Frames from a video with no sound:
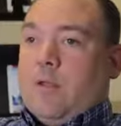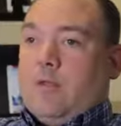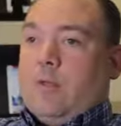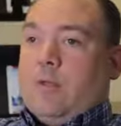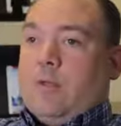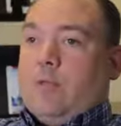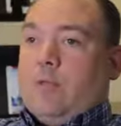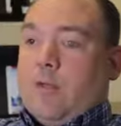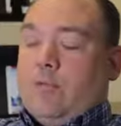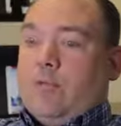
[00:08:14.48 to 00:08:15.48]
I think
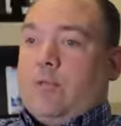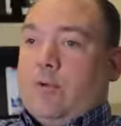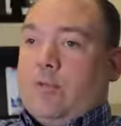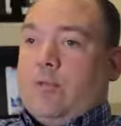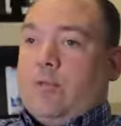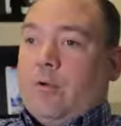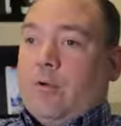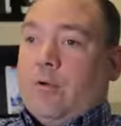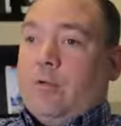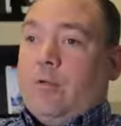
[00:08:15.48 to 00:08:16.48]
my first point of
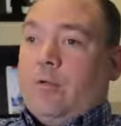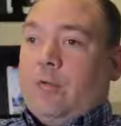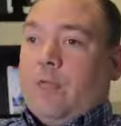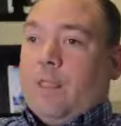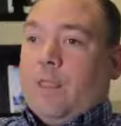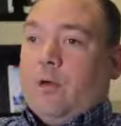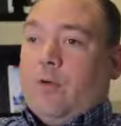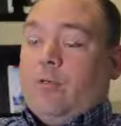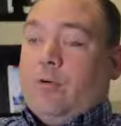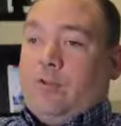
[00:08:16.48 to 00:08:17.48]
call,
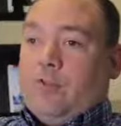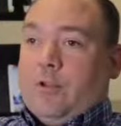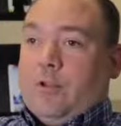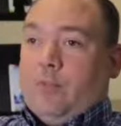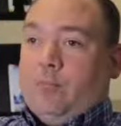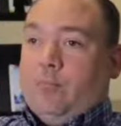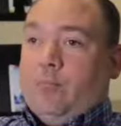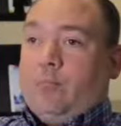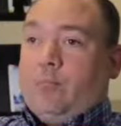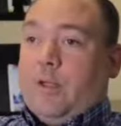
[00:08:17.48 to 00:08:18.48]
unfortunately,
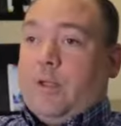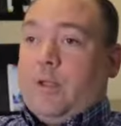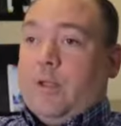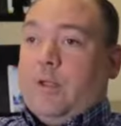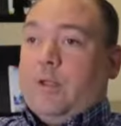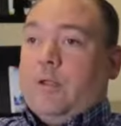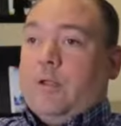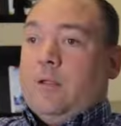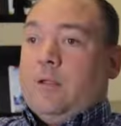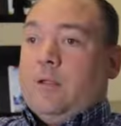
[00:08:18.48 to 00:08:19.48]
would be
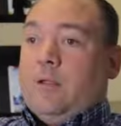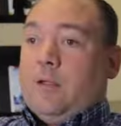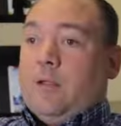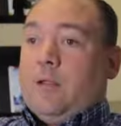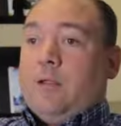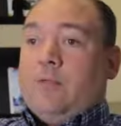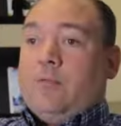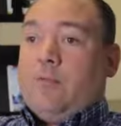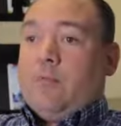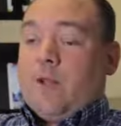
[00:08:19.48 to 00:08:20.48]
the
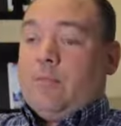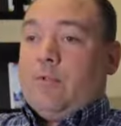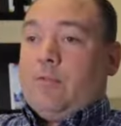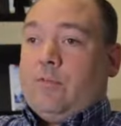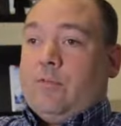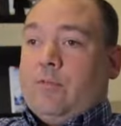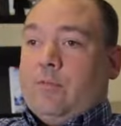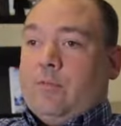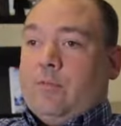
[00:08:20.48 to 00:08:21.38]
ambulance.